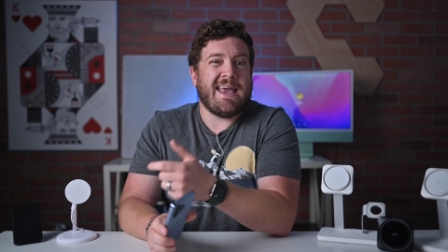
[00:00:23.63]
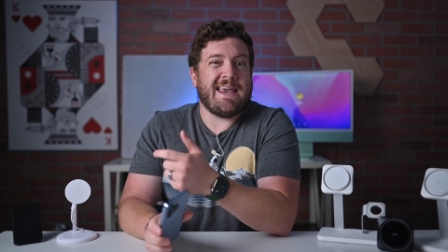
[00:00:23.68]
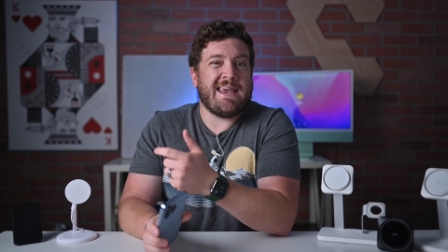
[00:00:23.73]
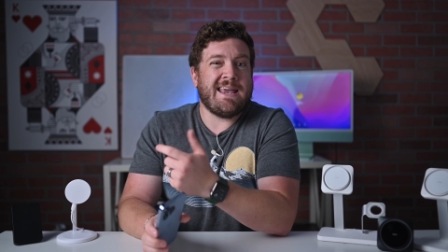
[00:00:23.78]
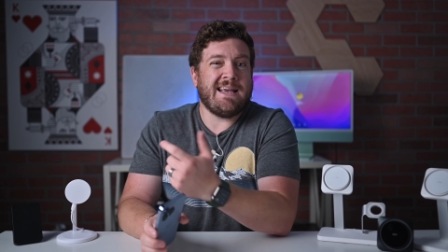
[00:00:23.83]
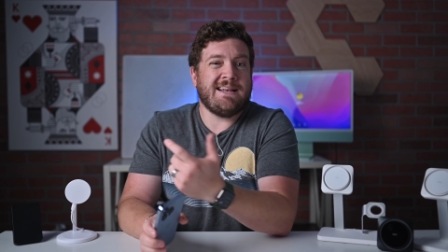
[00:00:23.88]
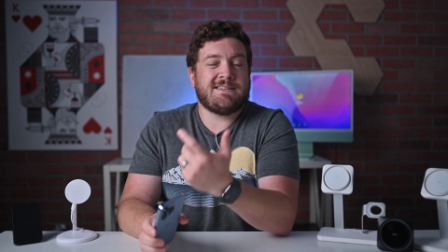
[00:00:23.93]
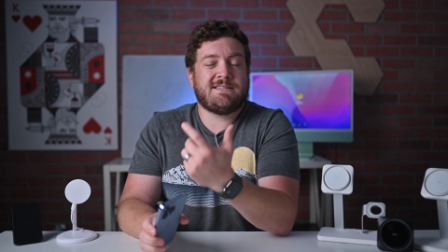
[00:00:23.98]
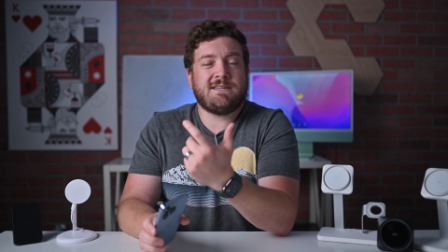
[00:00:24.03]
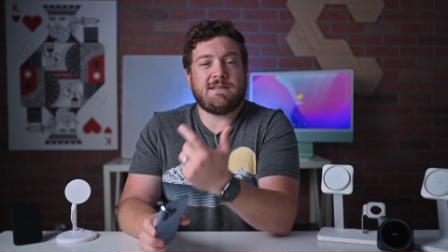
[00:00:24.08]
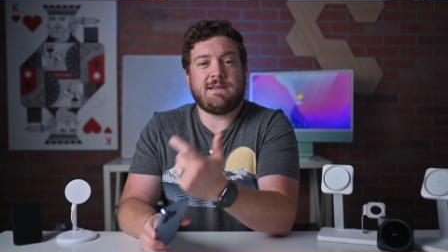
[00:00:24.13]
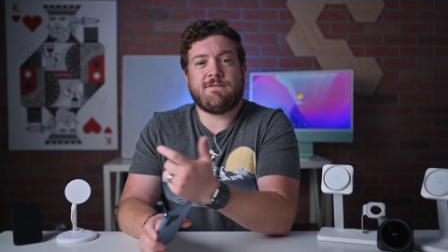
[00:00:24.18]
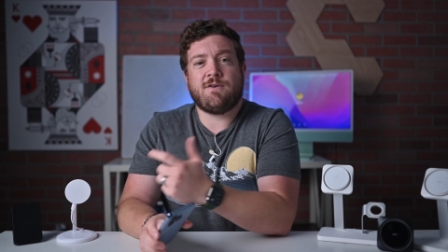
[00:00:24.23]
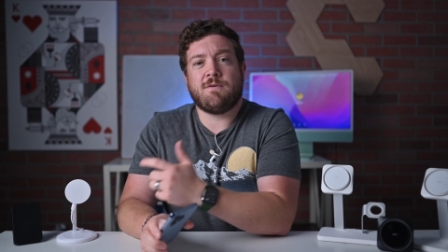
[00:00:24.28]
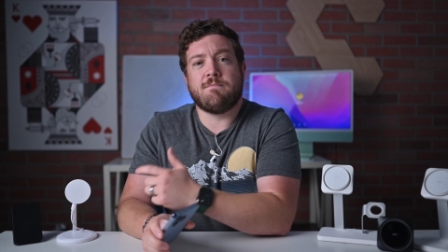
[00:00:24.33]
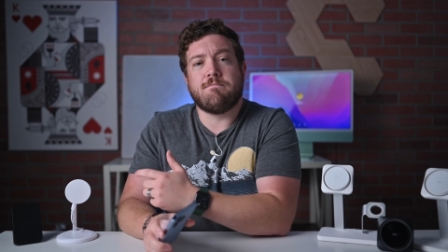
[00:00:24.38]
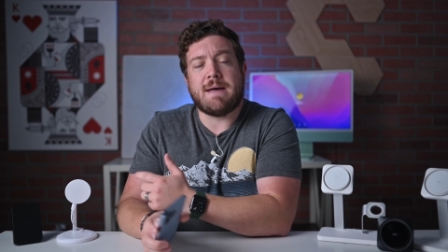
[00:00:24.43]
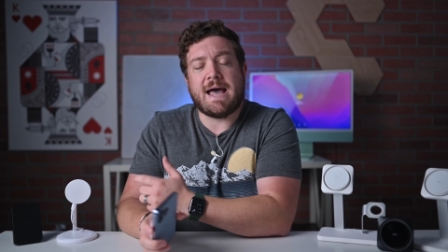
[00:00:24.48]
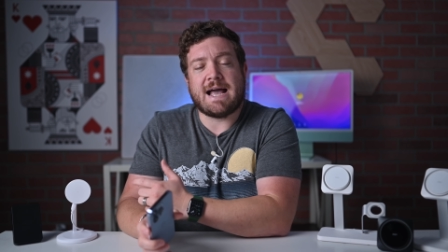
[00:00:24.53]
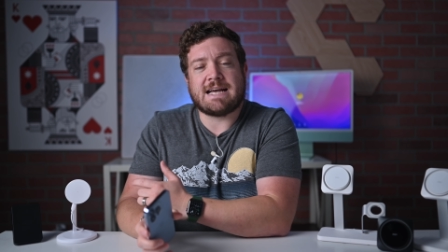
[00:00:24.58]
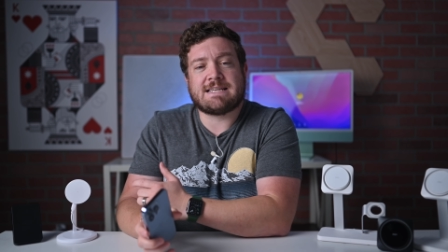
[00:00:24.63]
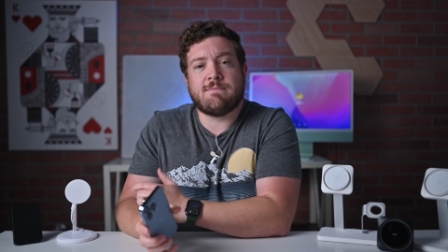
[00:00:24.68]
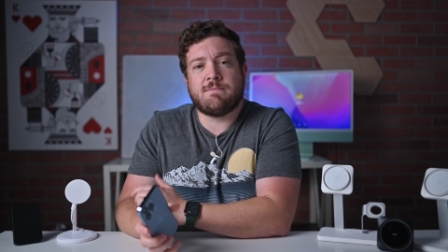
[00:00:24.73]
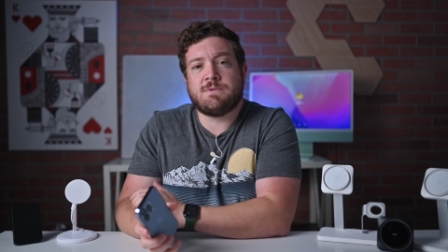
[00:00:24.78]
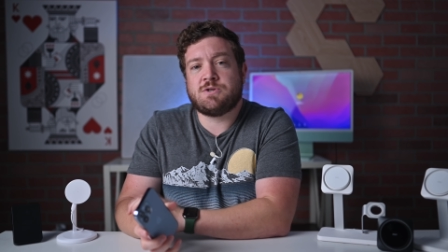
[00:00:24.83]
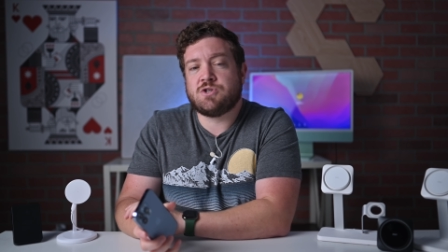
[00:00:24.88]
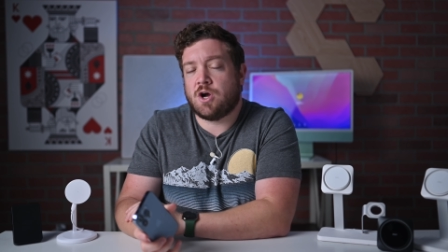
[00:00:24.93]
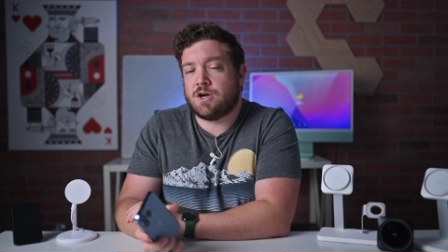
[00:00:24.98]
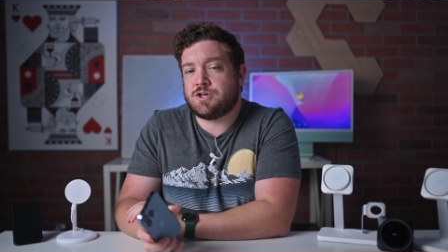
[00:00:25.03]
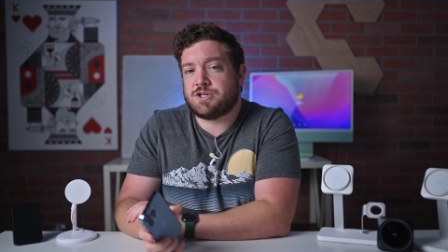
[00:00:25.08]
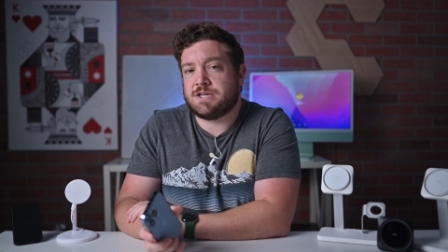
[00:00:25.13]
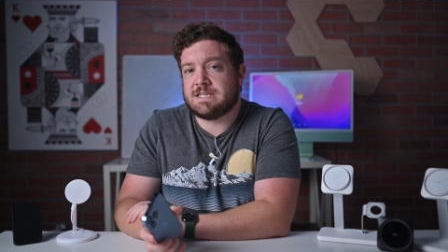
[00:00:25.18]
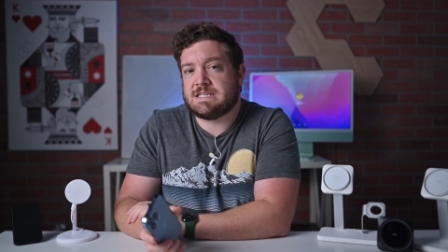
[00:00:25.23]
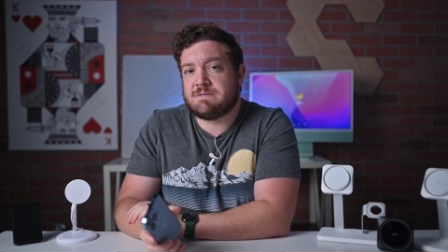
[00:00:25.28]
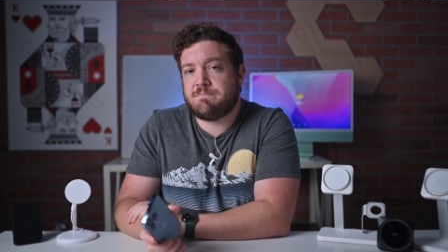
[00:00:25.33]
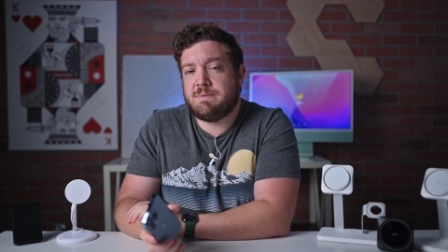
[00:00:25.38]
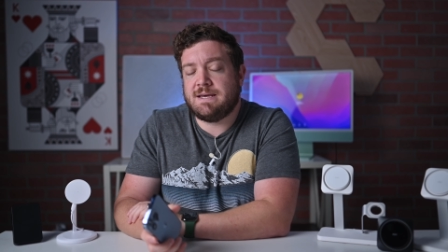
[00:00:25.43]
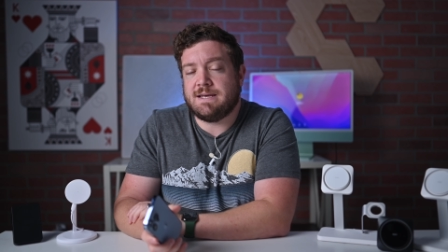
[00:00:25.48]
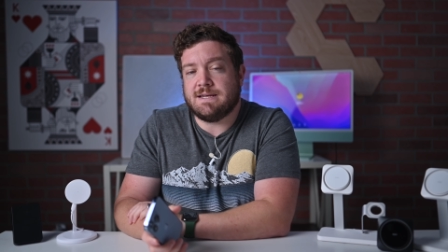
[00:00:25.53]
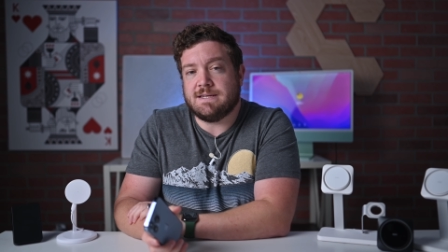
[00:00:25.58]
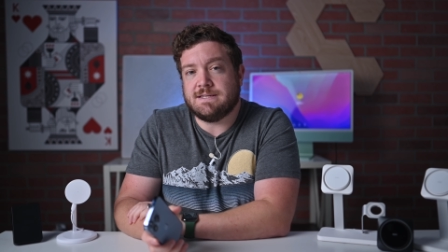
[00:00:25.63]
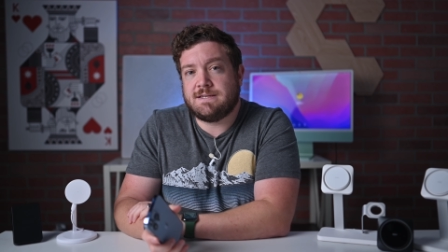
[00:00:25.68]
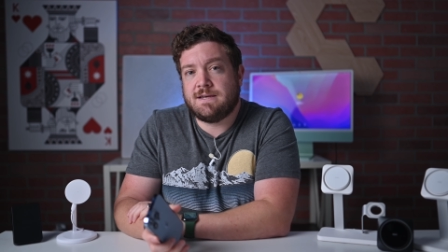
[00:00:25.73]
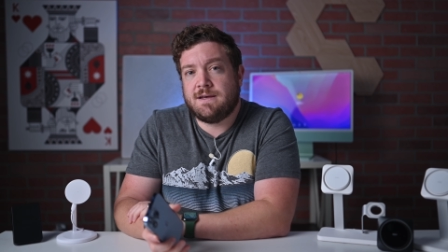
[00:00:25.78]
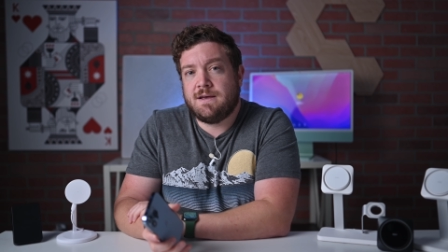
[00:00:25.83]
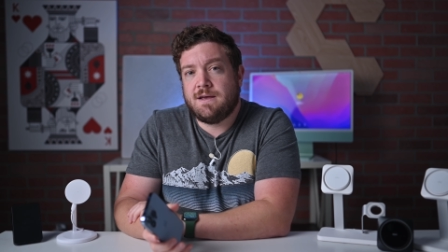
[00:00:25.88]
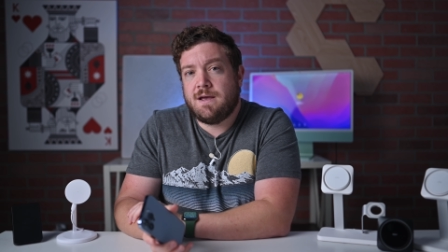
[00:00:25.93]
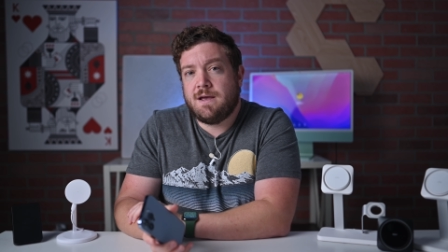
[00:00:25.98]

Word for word: and deliver maximum charging speeds.